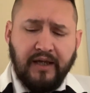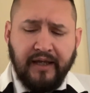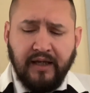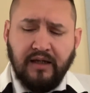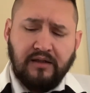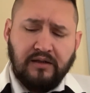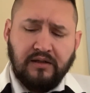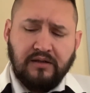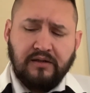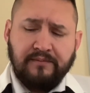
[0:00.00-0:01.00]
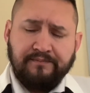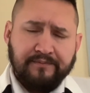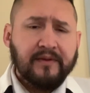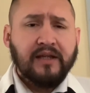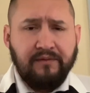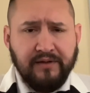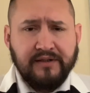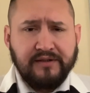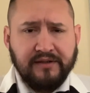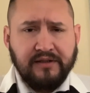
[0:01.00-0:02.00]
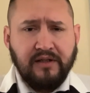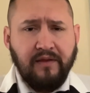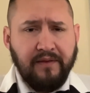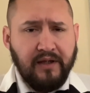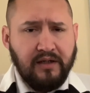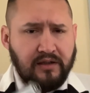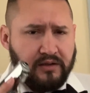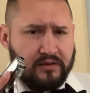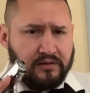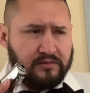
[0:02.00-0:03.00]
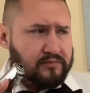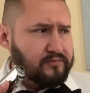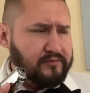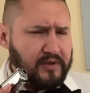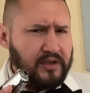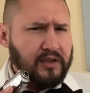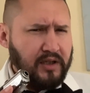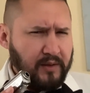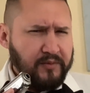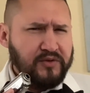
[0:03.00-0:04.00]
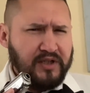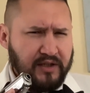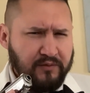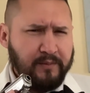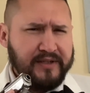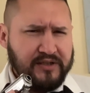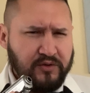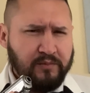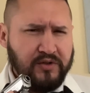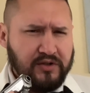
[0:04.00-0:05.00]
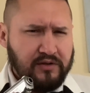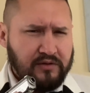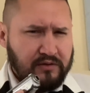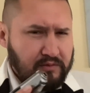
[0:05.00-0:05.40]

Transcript: And if it is a good gun, then I'll be using it for my secret missions.